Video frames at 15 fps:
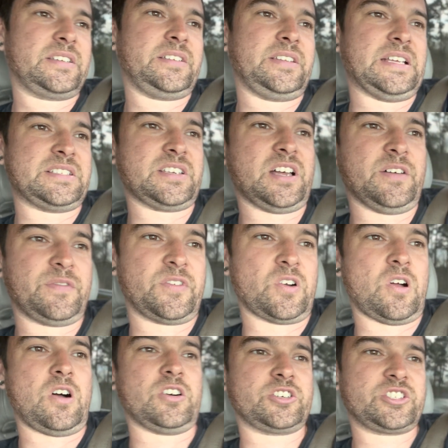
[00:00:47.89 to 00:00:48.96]
that's up for
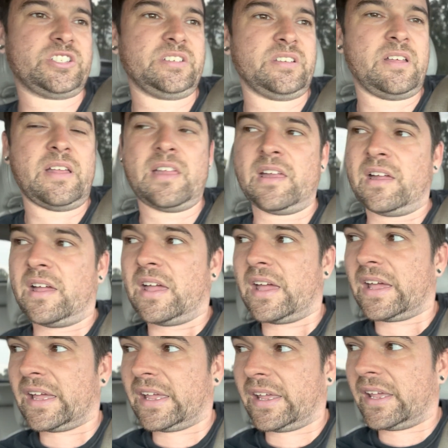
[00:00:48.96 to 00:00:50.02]
auction,
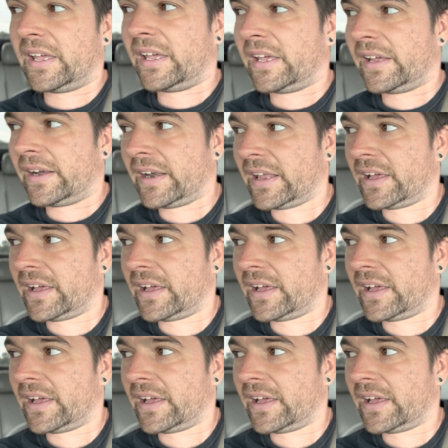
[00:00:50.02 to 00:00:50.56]
and